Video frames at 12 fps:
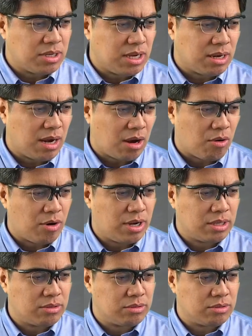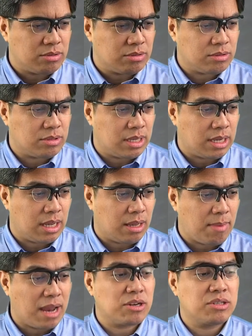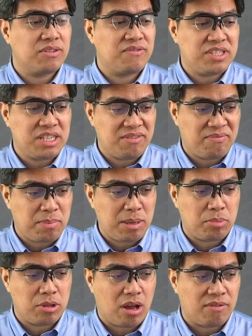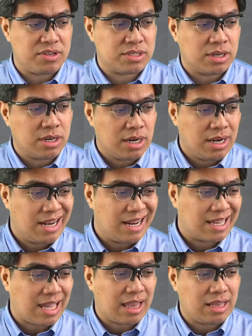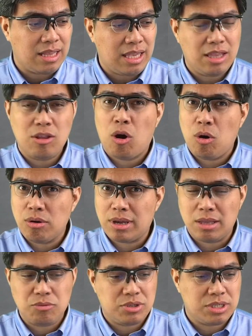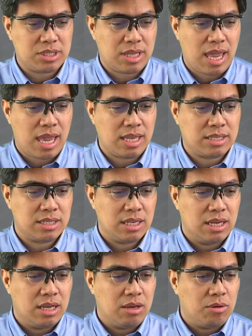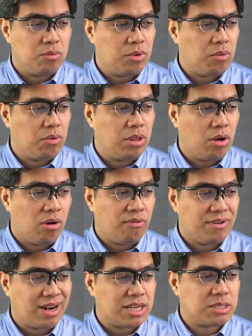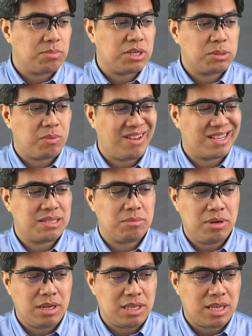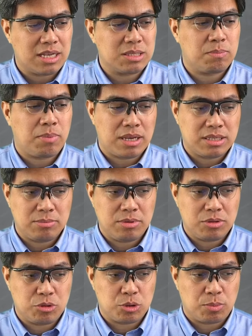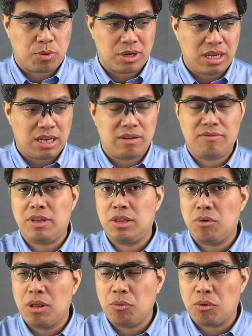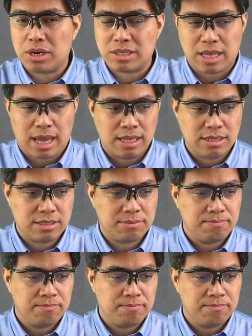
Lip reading: here, according to the Microsoft Chief People Officer, Kathleen Hogan, which states, we will offer as much flexibility as possible to support individual work styles